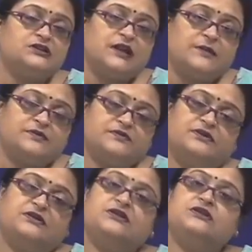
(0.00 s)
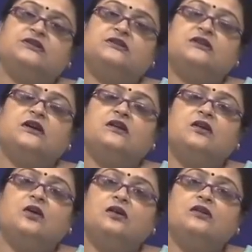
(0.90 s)
types of decisions are
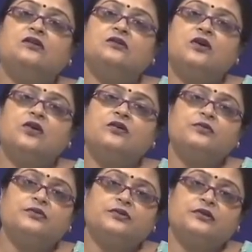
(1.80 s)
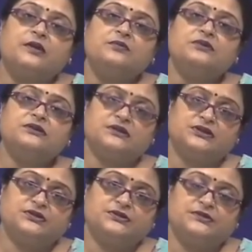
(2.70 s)
called non-programmed
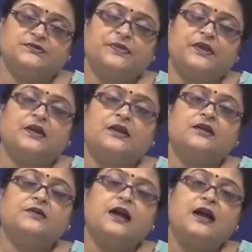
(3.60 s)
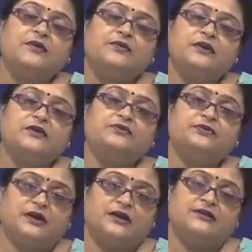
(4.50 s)
decisions. Now we'll
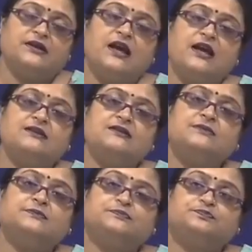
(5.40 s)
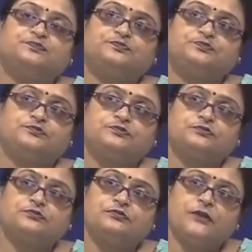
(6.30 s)
find as
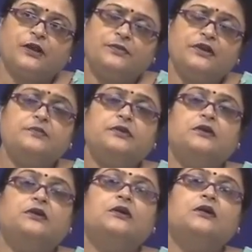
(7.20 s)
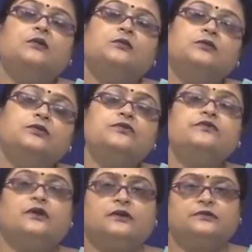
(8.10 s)
people
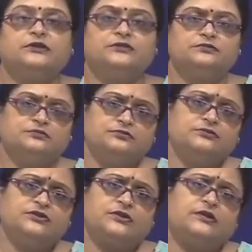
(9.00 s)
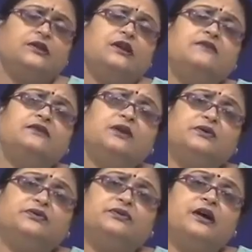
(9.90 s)
move up the level
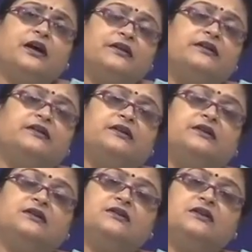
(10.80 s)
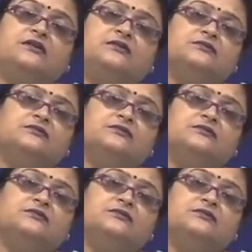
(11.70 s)
of hierarchy in the